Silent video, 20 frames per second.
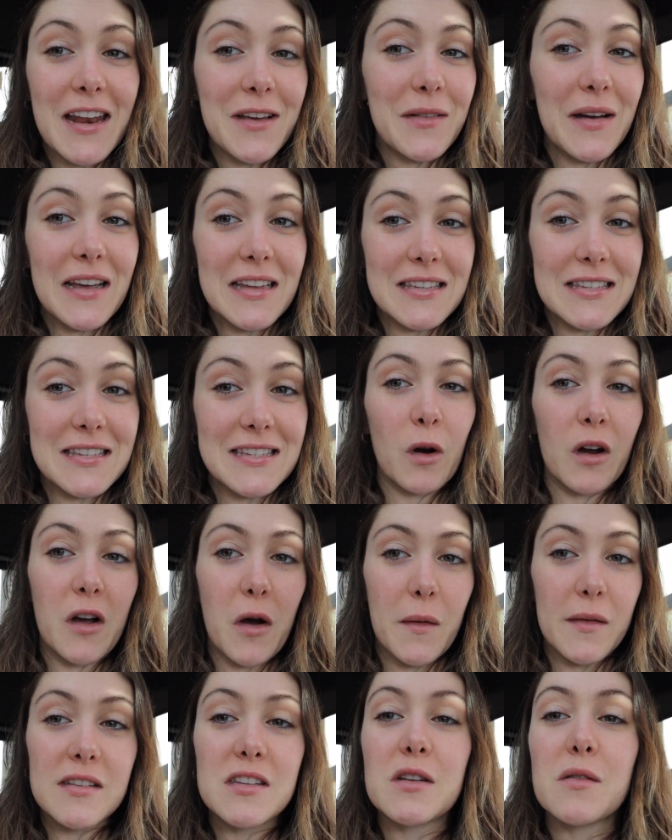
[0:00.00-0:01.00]
Anyways, we're
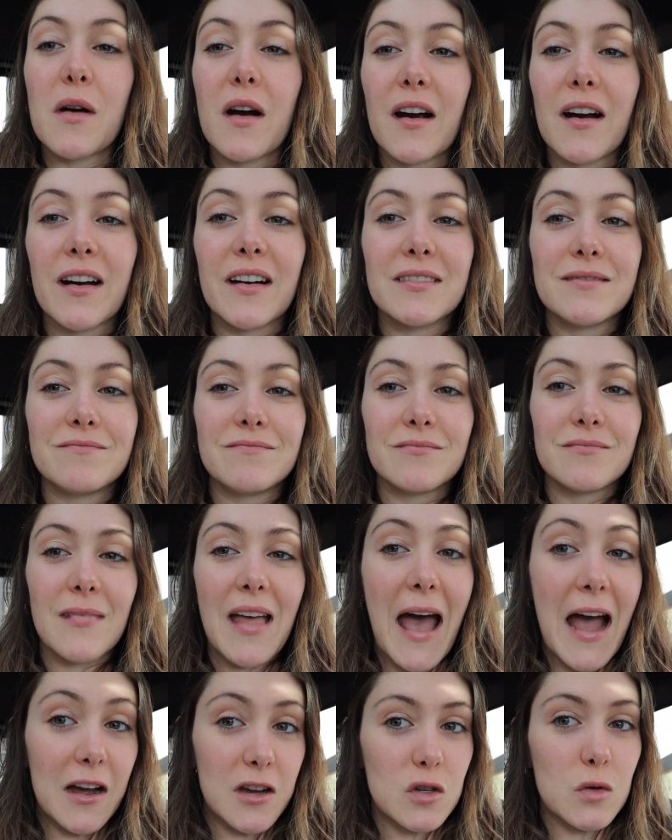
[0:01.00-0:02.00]
going to our
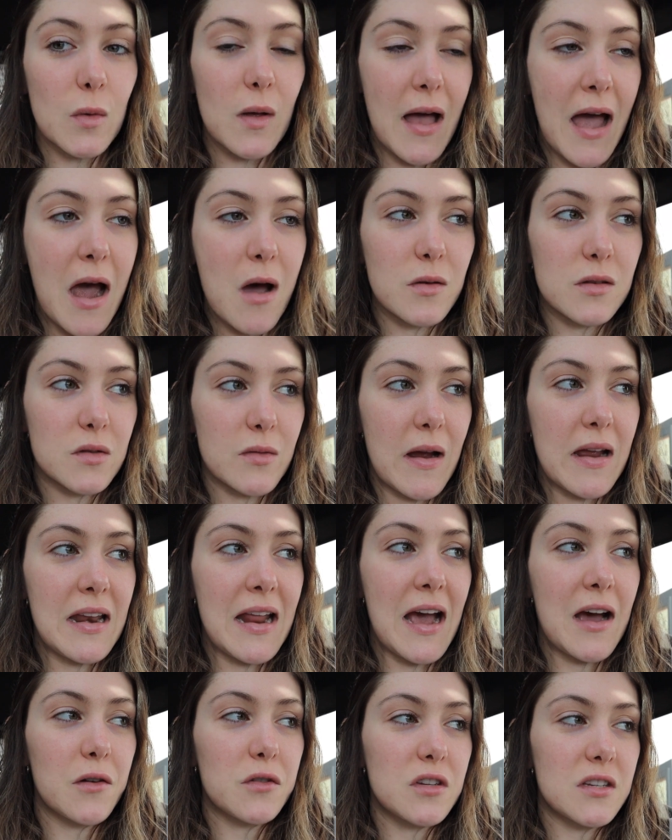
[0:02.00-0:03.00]
actual house right
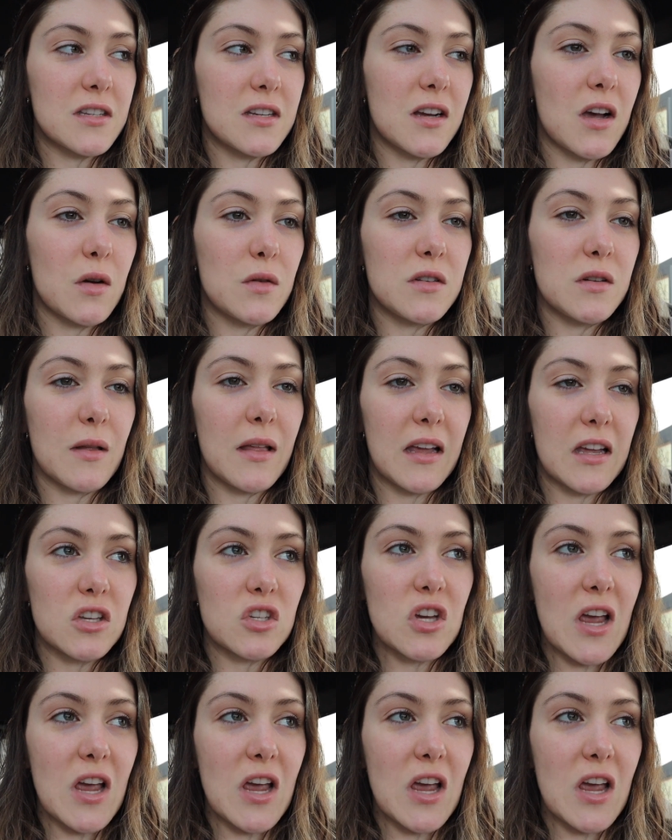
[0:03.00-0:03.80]
now just to go do like a